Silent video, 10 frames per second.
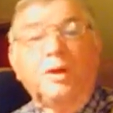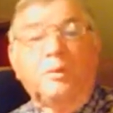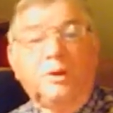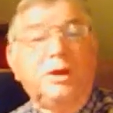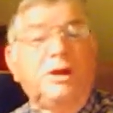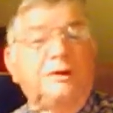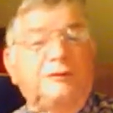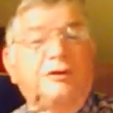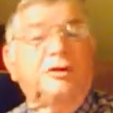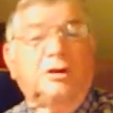Well, yeah,
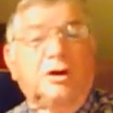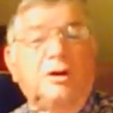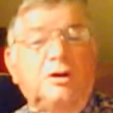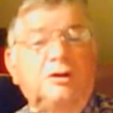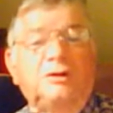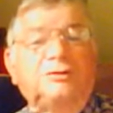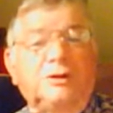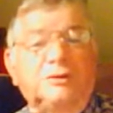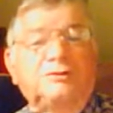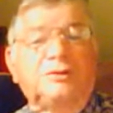for God, it's
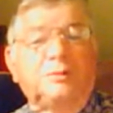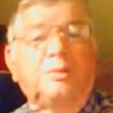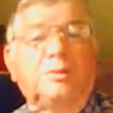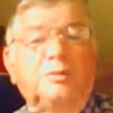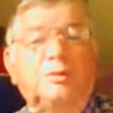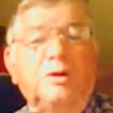that simple.